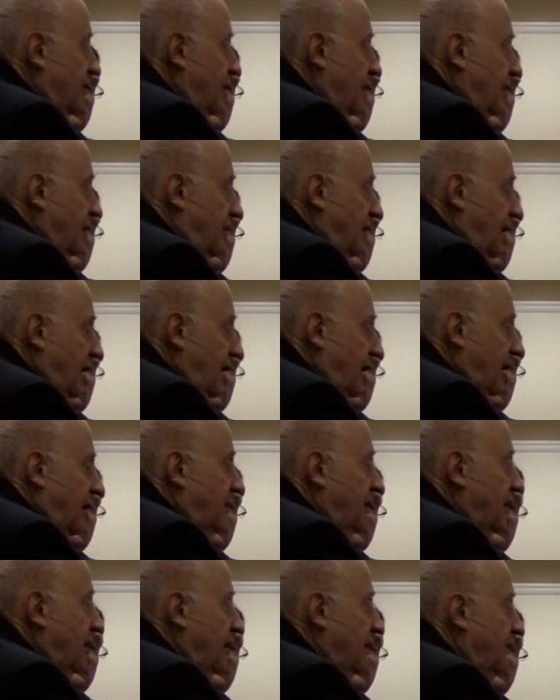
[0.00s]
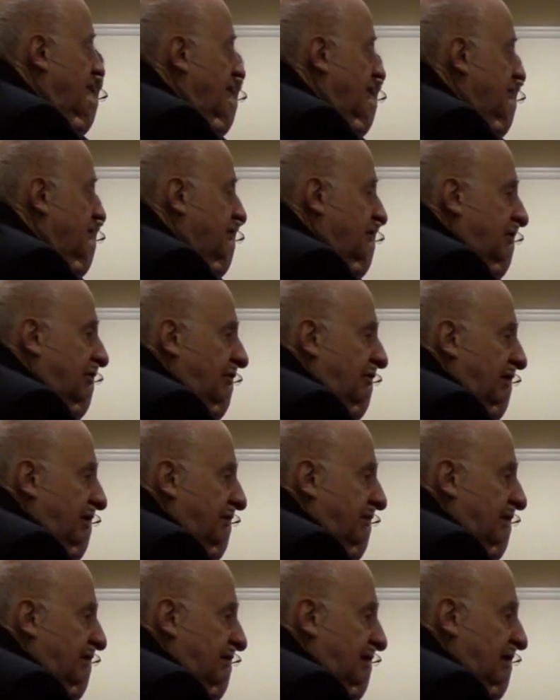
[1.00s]
in the lobby of the security
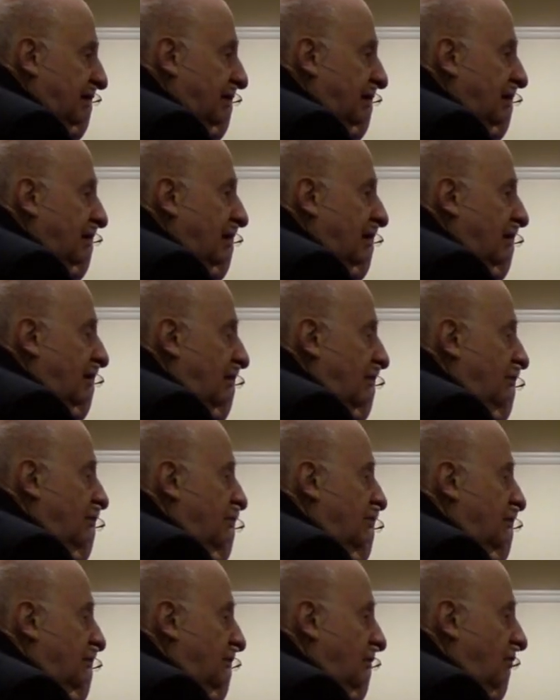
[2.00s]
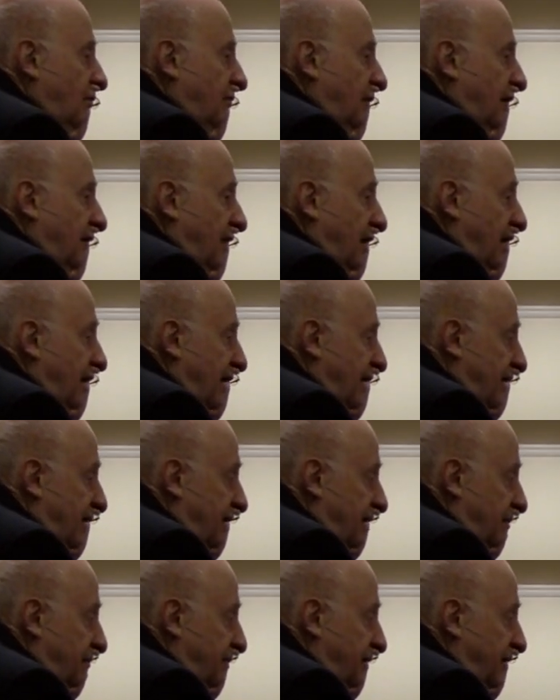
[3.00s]
building, which was owned by the
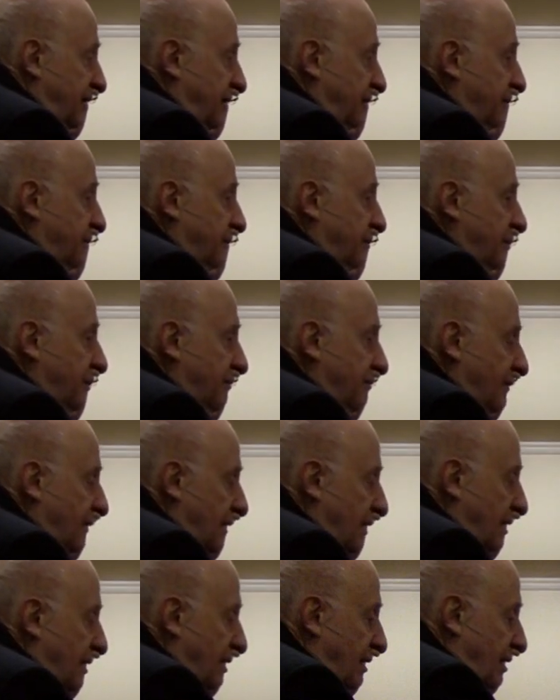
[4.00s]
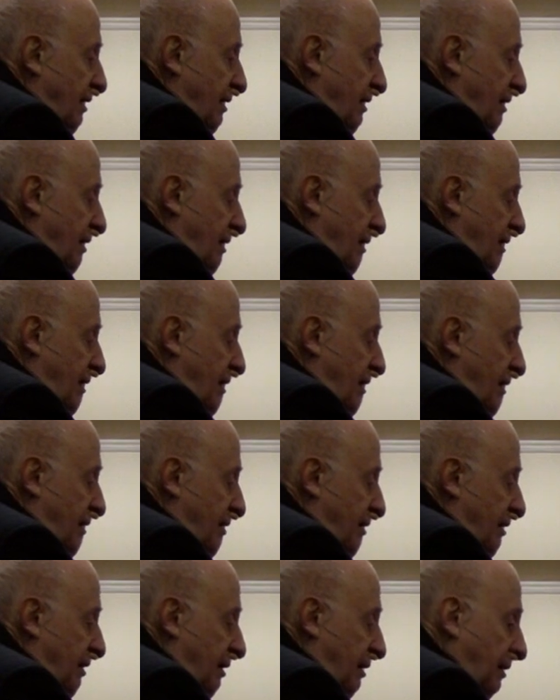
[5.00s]
Light Company.
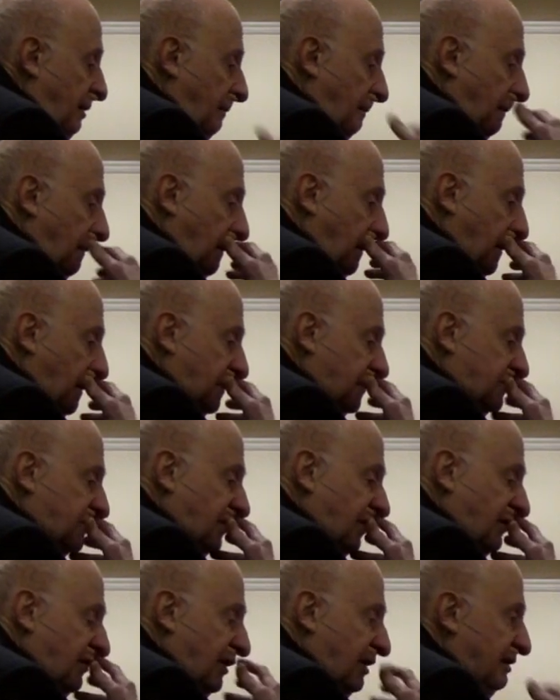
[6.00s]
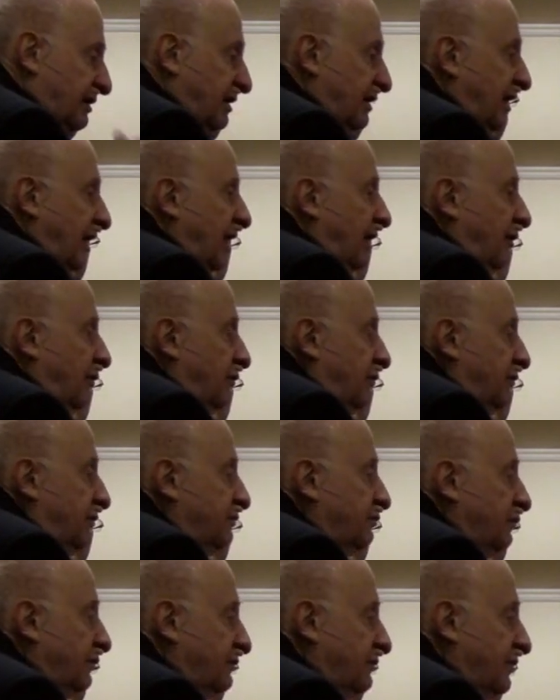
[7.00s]
And uh, Southern
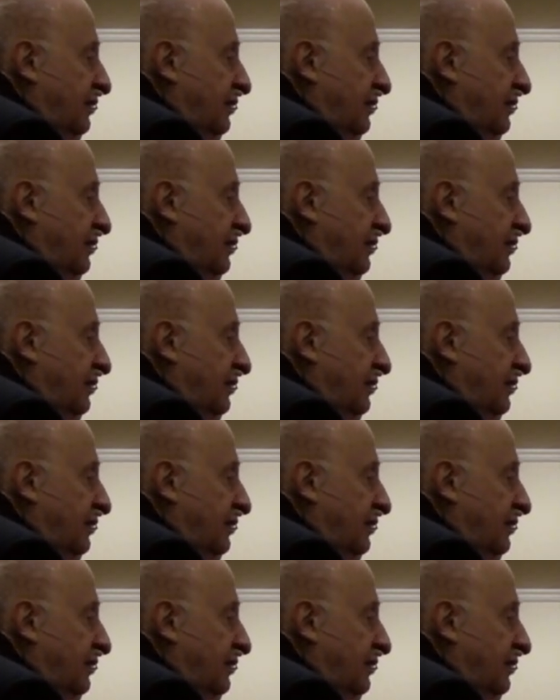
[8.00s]
Dows was